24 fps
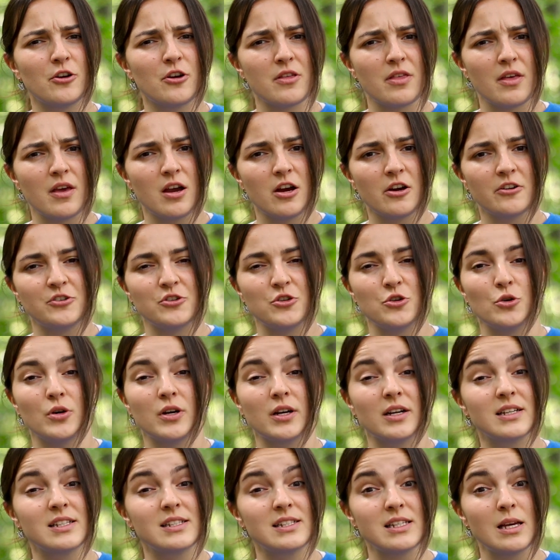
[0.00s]
you're there, to
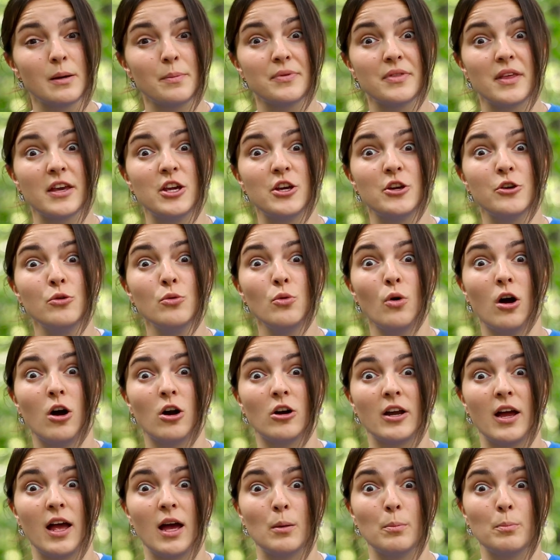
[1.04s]
accept that you
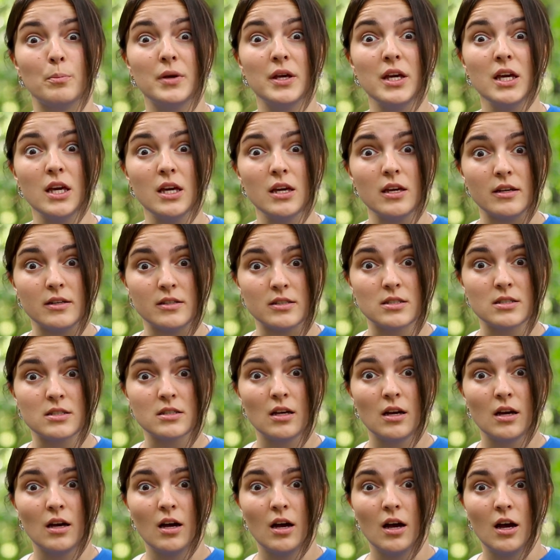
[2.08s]
are at
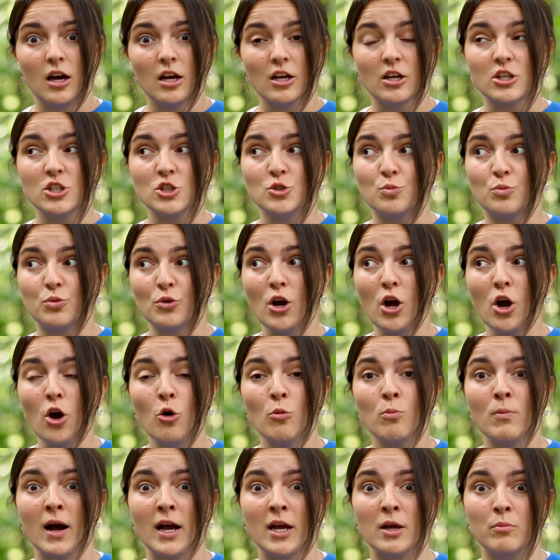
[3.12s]
peace. Because,
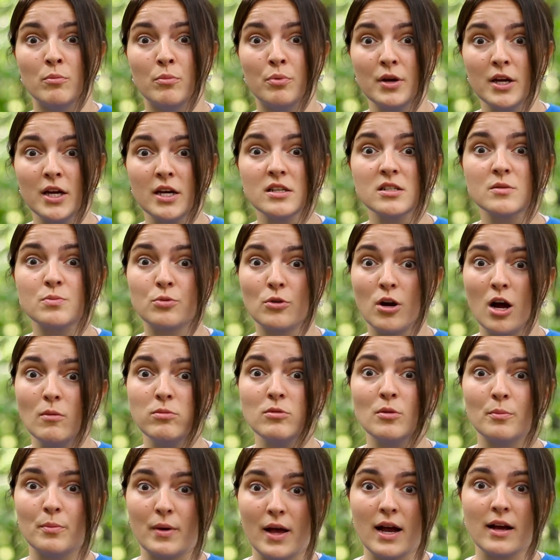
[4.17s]
bro, my biggest
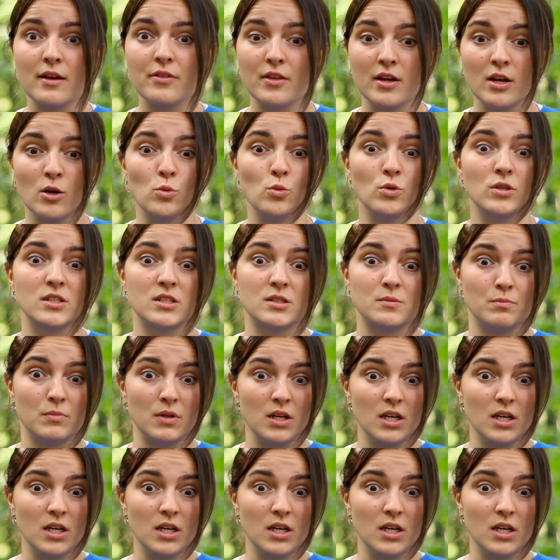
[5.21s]
problem back then was